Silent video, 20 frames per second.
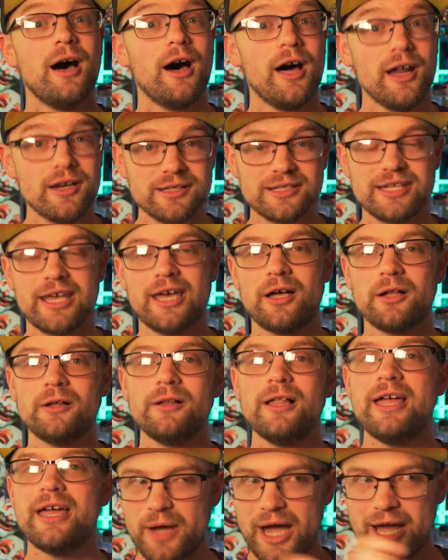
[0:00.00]

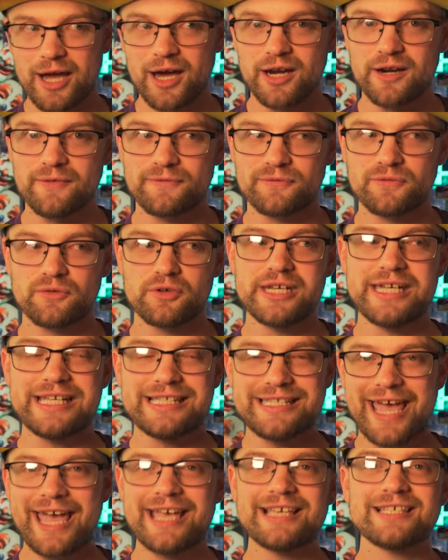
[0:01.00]
until I got a free
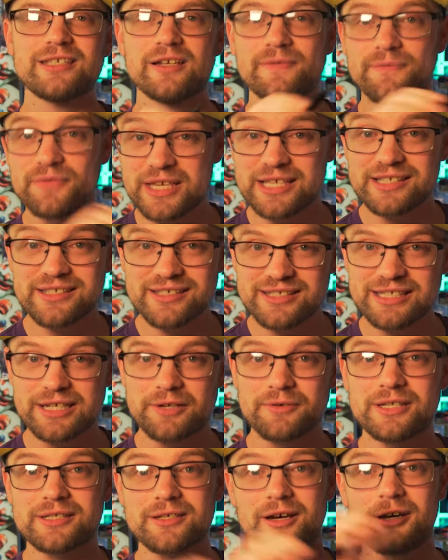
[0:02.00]
taste of this
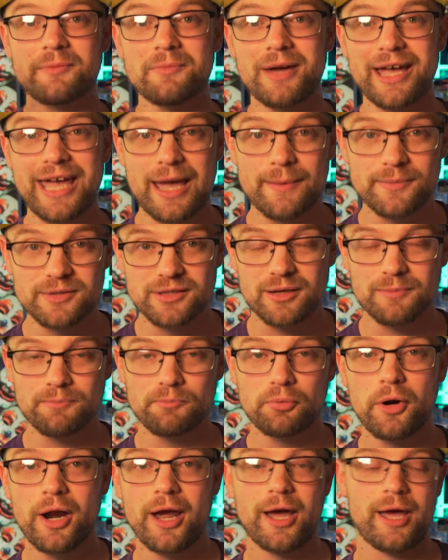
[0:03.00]
series on my Amazon
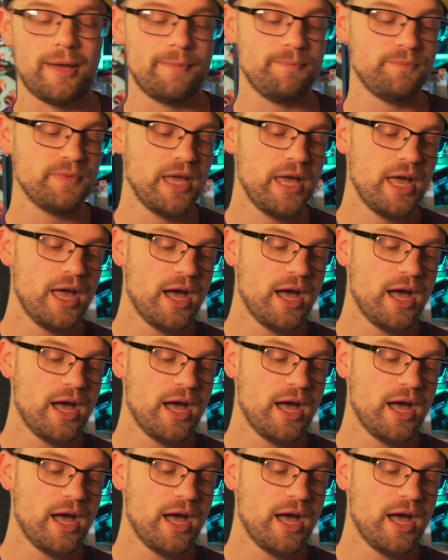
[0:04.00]
Prime.